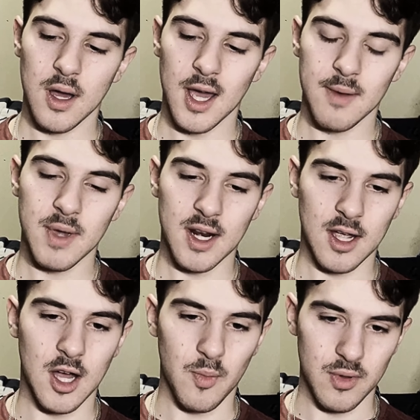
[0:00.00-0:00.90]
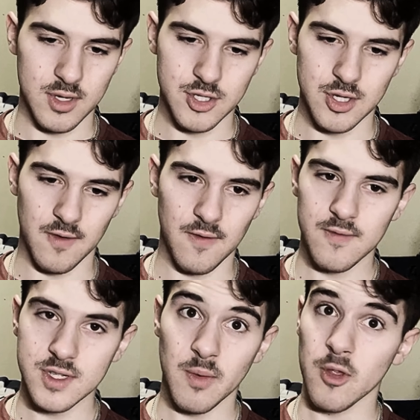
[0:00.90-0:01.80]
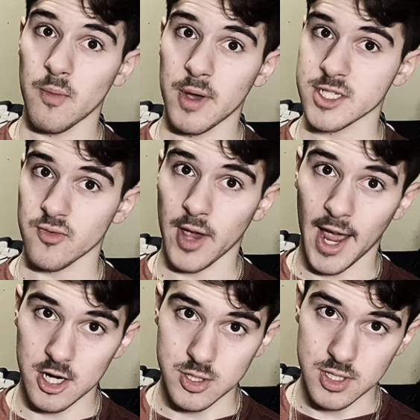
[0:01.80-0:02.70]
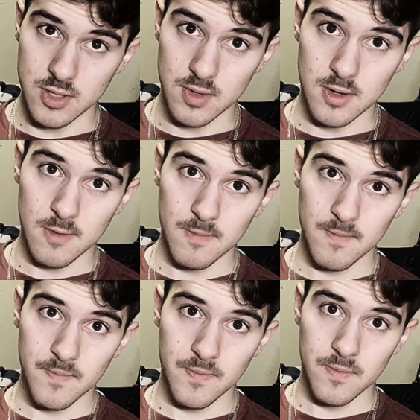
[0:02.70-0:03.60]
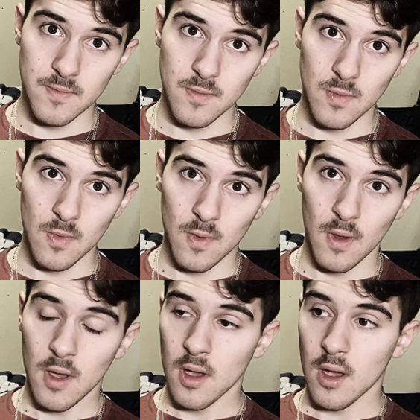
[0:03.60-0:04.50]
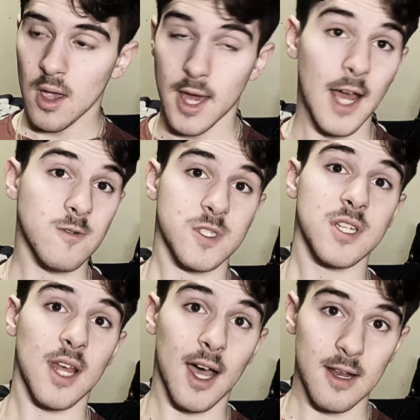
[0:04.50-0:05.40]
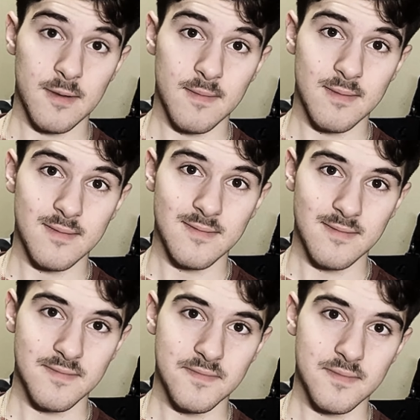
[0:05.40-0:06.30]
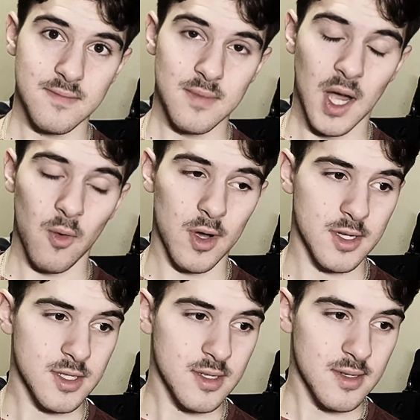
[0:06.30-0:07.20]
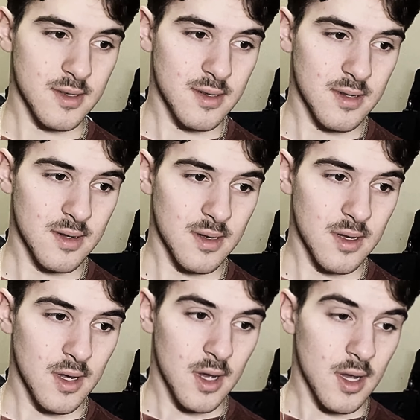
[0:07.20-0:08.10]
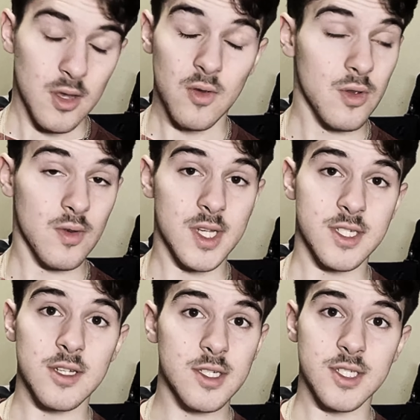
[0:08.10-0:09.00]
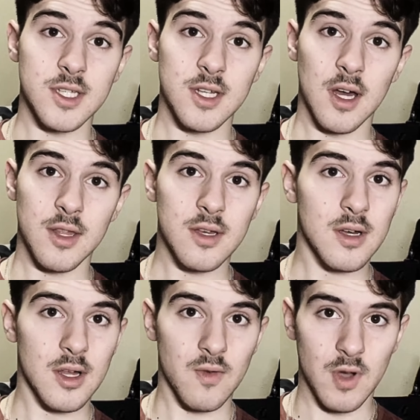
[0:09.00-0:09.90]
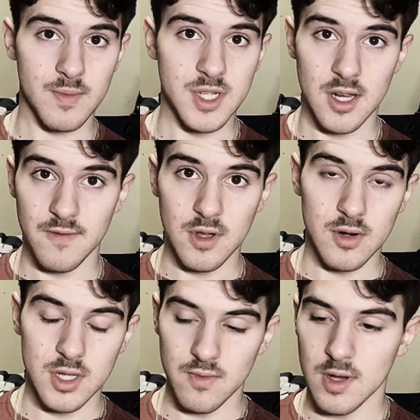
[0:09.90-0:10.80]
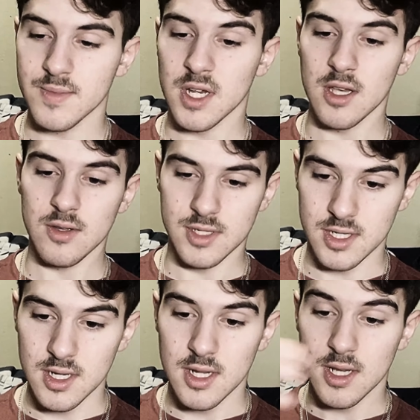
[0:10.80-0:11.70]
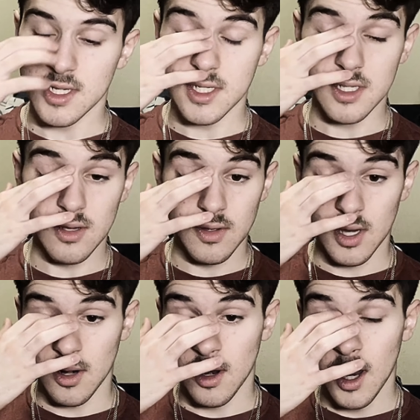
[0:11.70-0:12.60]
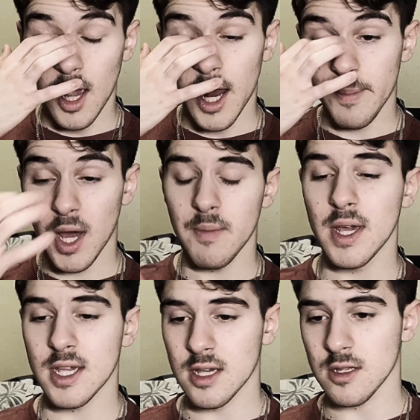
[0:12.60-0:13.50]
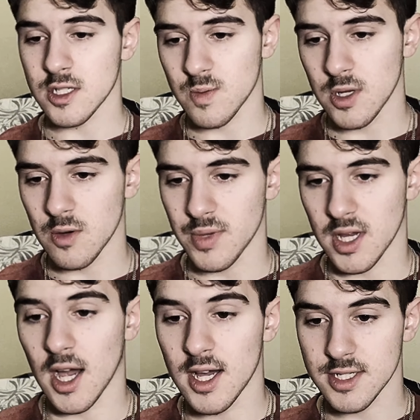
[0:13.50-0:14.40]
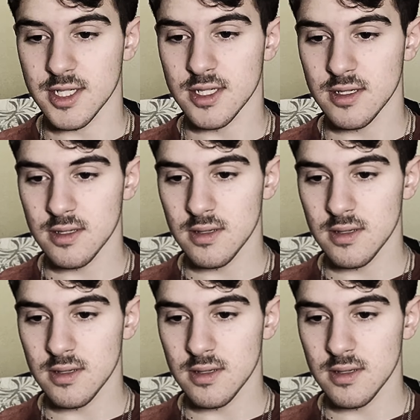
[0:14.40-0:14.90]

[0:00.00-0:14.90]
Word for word: and made a compilation of some of their best reactions to it. And I was in that. I was. You, you can still see it on the on the website. If you go to the website, you'll see it. It's still there. And I'm not making this video because